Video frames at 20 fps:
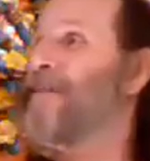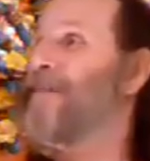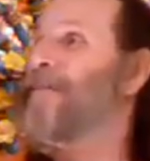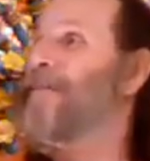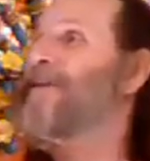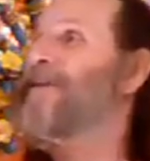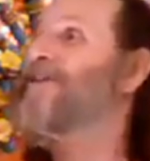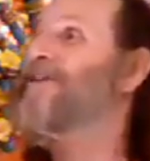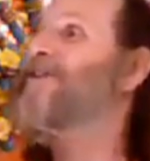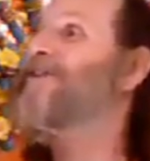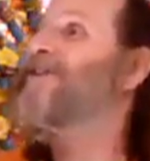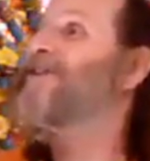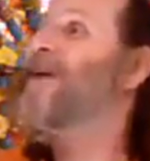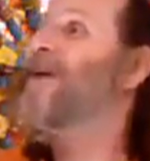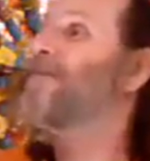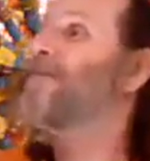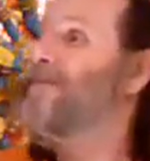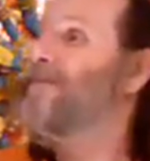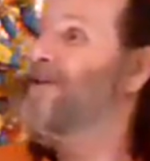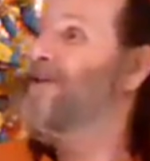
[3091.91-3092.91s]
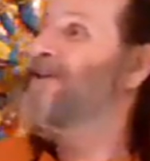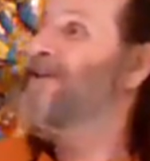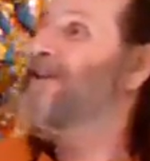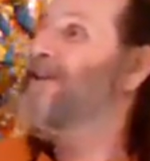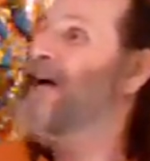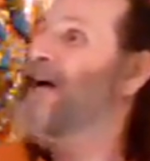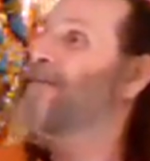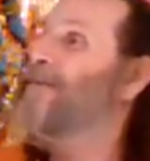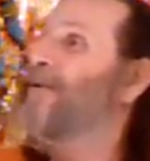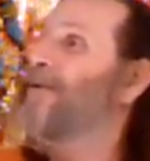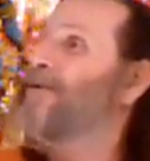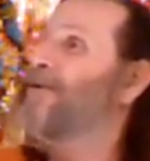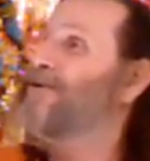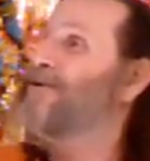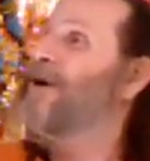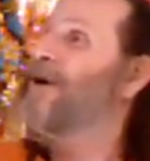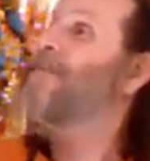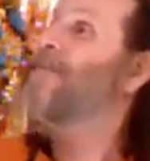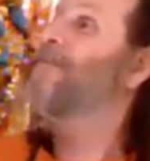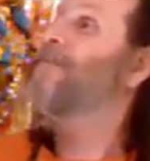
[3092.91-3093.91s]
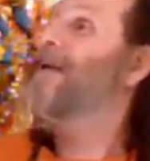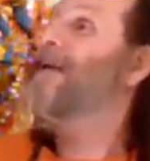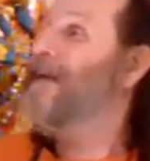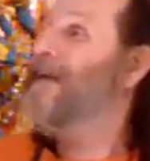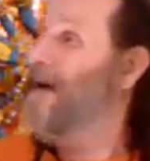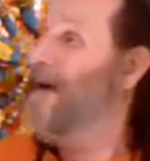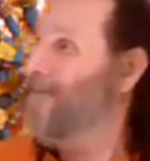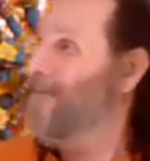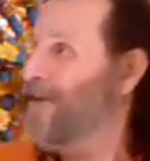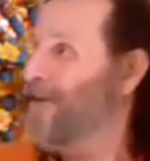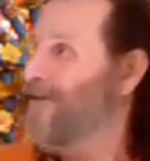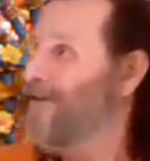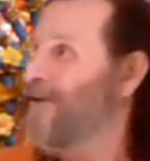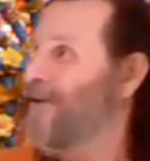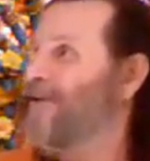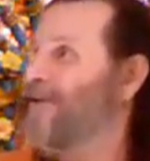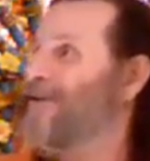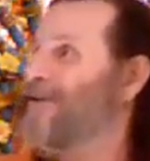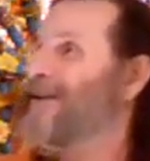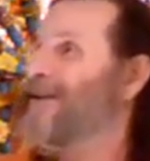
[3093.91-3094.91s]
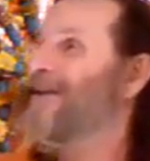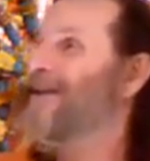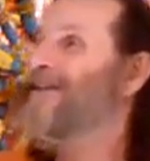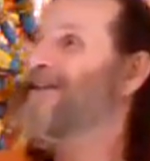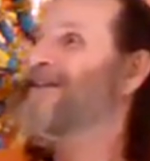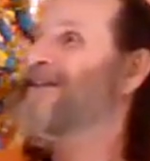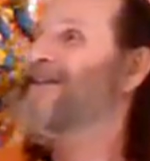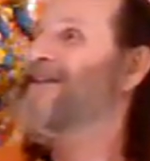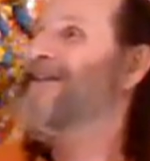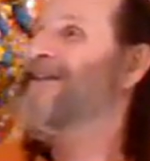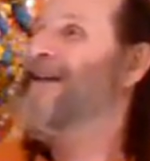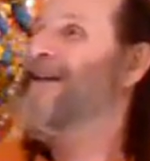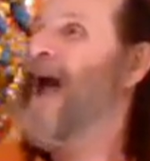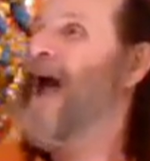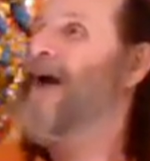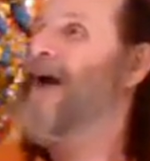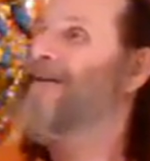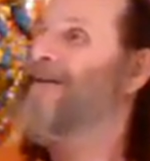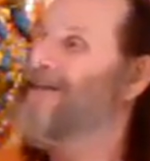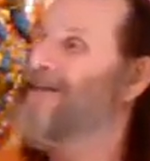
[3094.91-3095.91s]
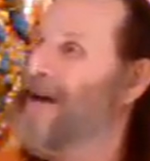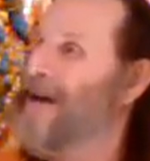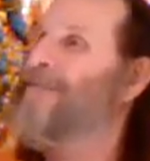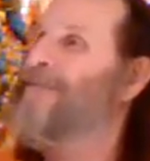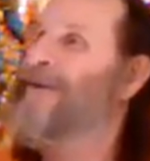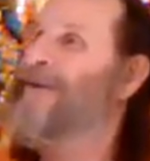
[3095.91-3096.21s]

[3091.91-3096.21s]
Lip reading: but some disciples become devotees. Some